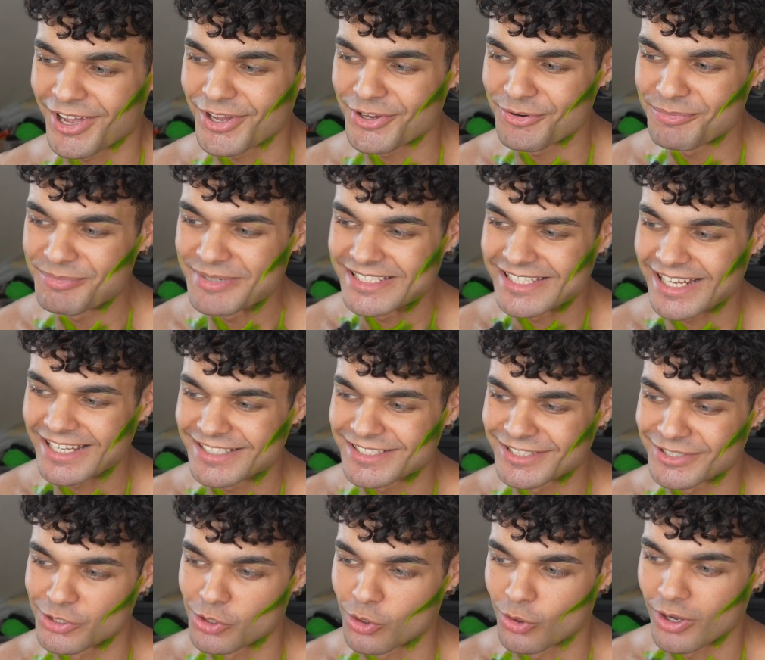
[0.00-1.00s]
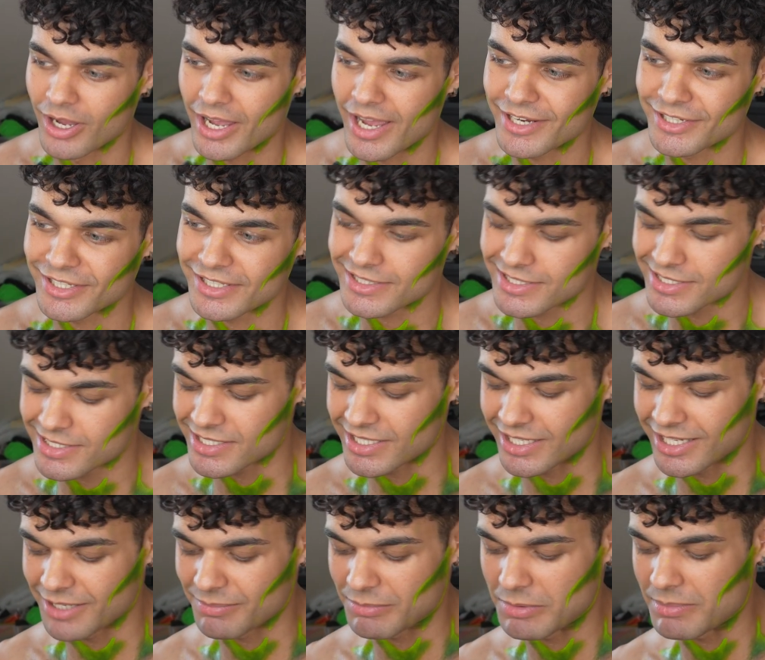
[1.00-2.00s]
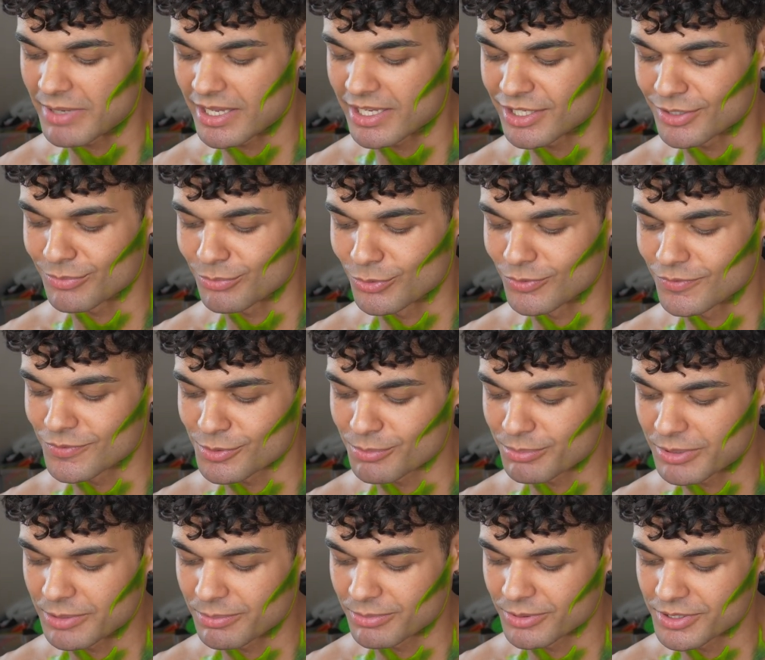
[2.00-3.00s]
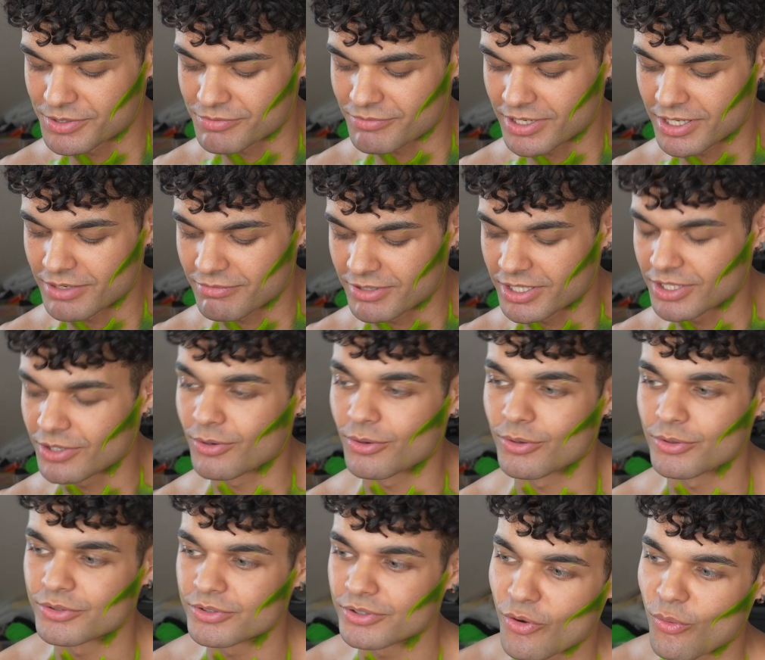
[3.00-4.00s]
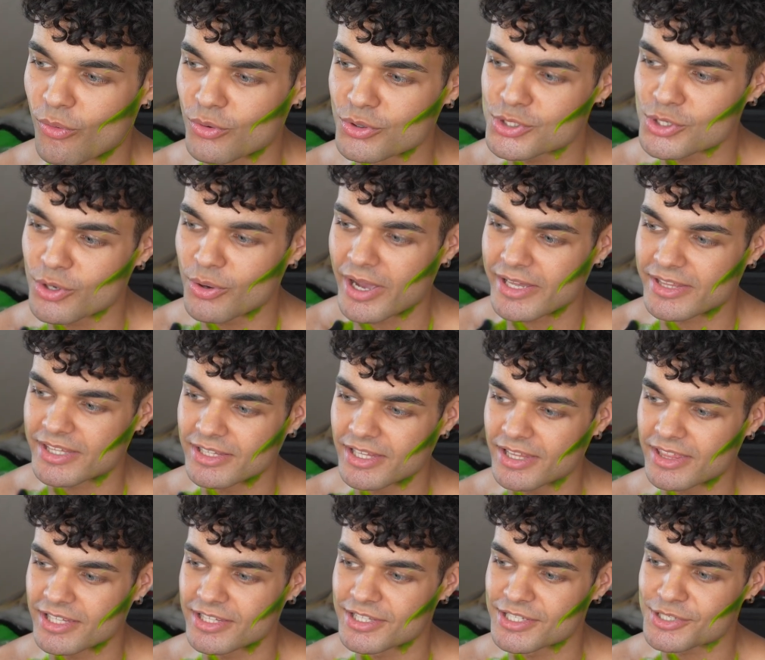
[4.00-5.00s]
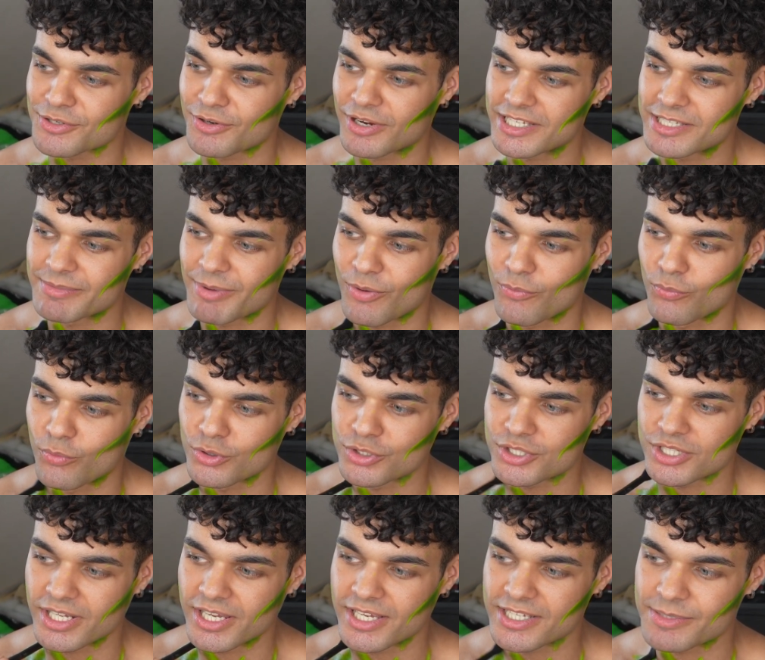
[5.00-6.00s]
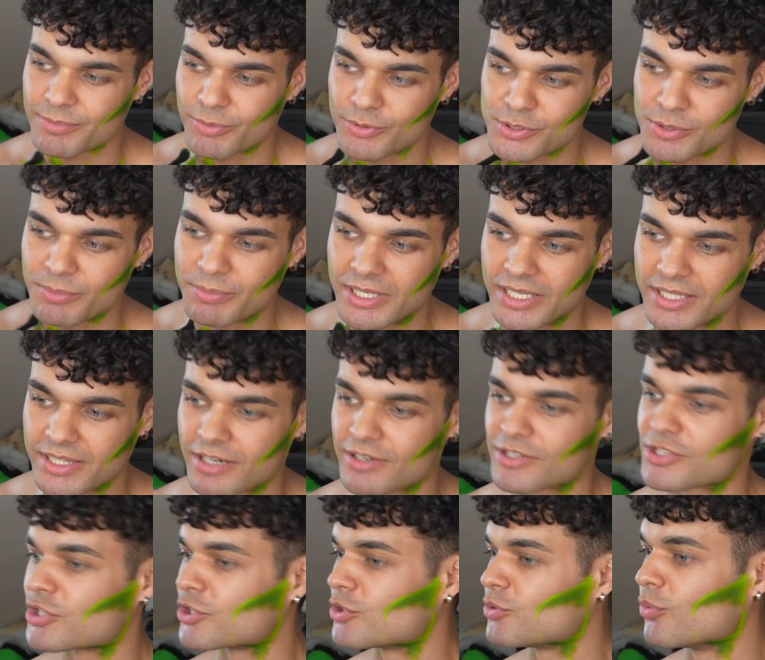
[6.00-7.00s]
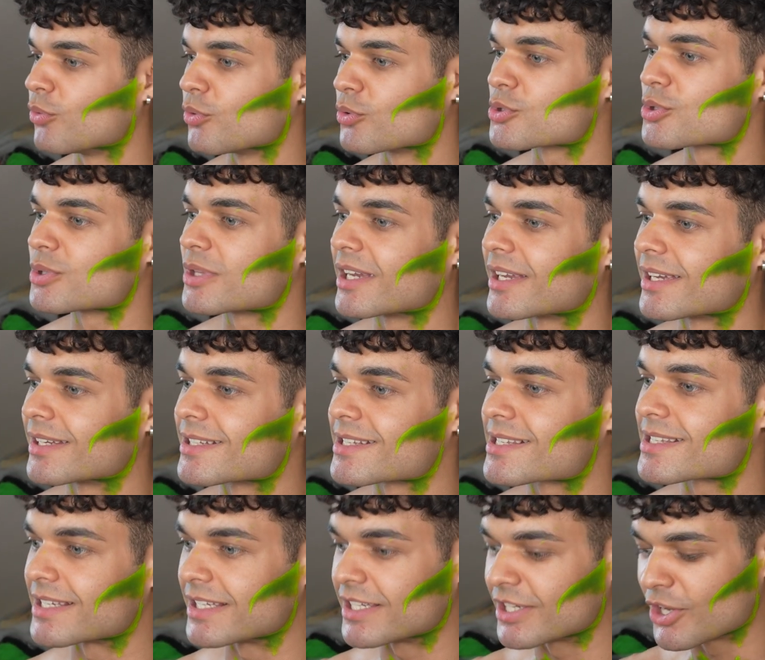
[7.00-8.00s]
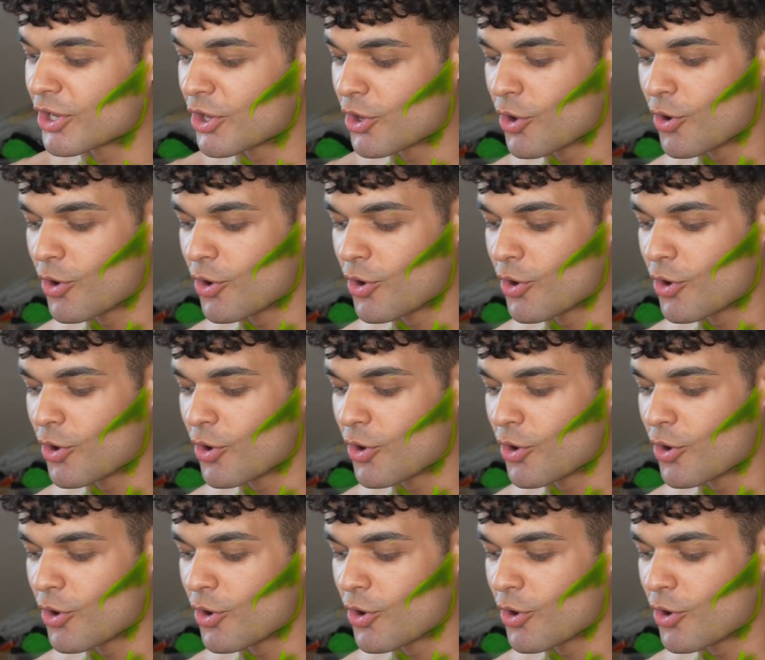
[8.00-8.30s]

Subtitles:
I don't be dating a lot, and like seeing me making moves on people is really odd. Also, I think the thing that's crazy about watching it as opposed to being there is that you also then get to see